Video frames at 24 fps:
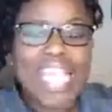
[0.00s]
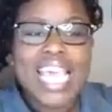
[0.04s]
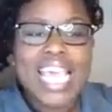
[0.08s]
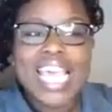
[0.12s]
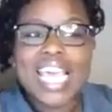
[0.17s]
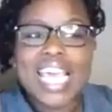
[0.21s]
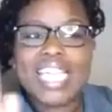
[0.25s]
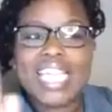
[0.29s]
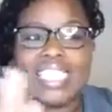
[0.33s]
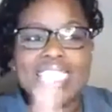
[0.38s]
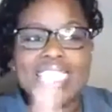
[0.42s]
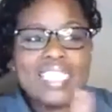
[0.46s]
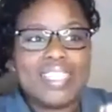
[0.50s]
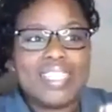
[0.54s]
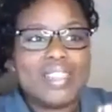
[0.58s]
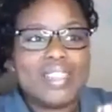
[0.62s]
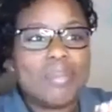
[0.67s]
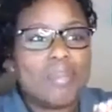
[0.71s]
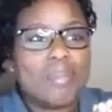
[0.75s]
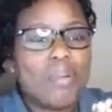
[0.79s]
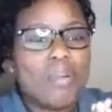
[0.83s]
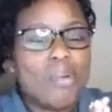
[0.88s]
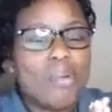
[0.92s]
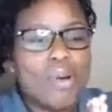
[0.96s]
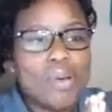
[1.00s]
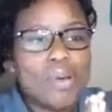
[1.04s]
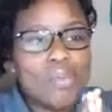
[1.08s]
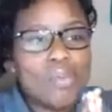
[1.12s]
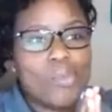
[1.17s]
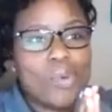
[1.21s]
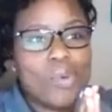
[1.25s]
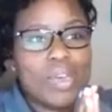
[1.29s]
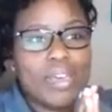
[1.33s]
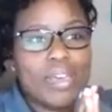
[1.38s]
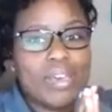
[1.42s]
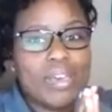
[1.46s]
to the point
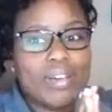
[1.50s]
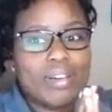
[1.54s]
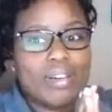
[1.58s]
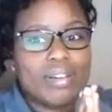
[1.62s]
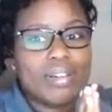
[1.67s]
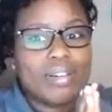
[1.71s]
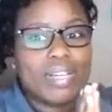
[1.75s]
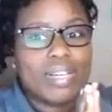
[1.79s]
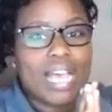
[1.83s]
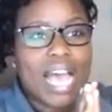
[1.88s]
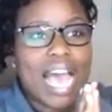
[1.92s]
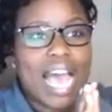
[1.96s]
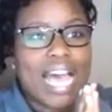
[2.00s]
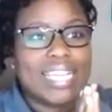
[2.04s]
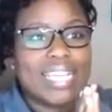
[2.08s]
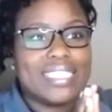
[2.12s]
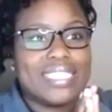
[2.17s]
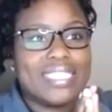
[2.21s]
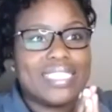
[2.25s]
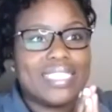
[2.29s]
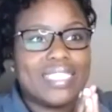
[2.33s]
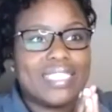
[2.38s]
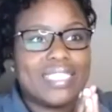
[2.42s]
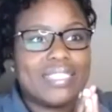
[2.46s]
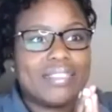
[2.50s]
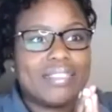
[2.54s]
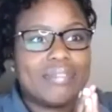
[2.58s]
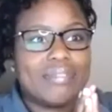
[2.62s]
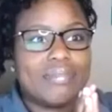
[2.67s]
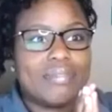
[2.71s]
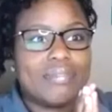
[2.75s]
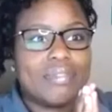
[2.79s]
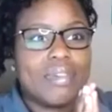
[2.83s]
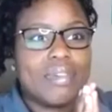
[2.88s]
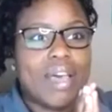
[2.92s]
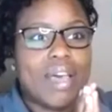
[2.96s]
where
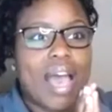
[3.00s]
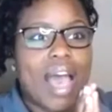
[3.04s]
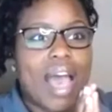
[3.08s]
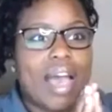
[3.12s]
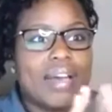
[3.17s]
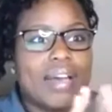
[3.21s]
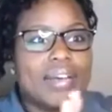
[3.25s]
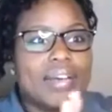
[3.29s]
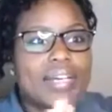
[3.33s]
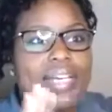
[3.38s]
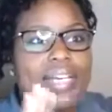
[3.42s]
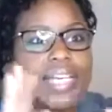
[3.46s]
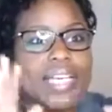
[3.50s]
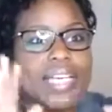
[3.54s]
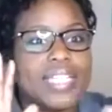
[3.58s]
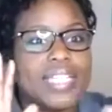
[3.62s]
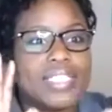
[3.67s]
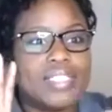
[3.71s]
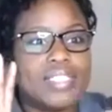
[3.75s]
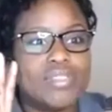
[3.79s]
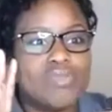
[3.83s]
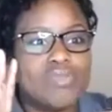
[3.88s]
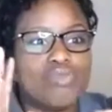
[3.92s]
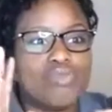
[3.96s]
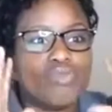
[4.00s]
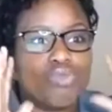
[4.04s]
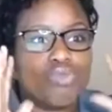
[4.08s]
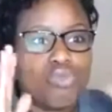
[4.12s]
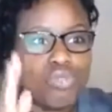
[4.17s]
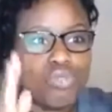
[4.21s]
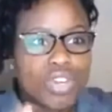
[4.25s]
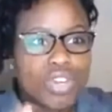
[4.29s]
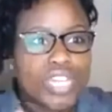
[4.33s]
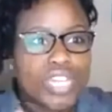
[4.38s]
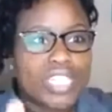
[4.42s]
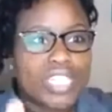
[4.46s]
I couldn't
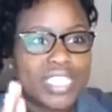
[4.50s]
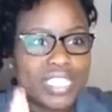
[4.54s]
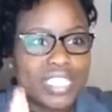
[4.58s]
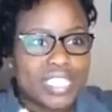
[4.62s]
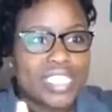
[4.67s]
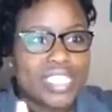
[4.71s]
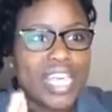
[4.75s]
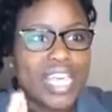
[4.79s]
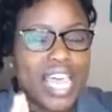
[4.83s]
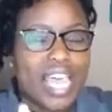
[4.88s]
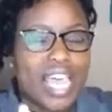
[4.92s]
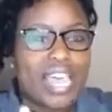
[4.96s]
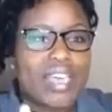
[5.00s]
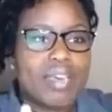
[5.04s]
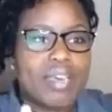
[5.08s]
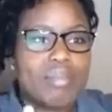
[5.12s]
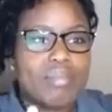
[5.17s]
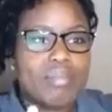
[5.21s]
risk that,